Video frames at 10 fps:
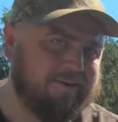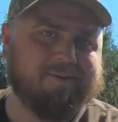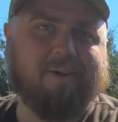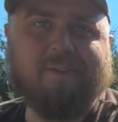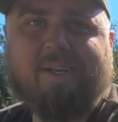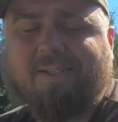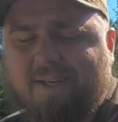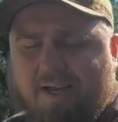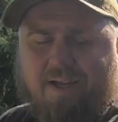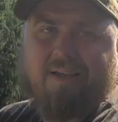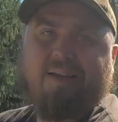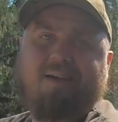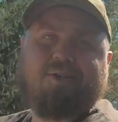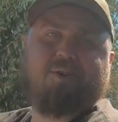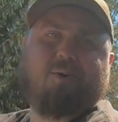know, with all these
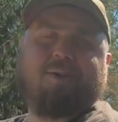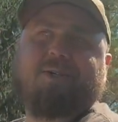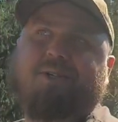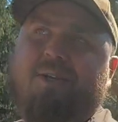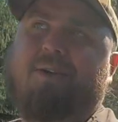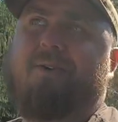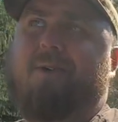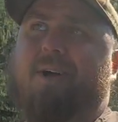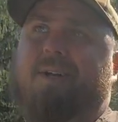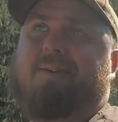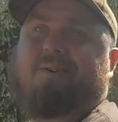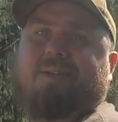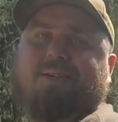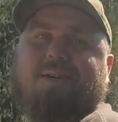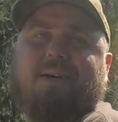shortages that are going on during
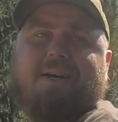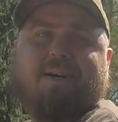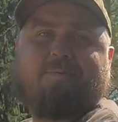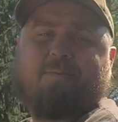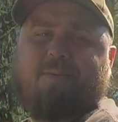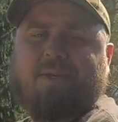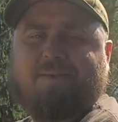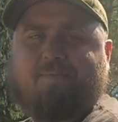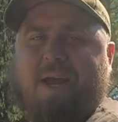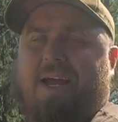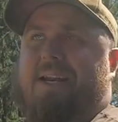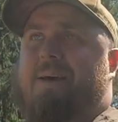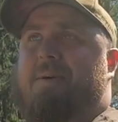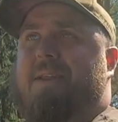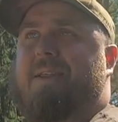this pandemic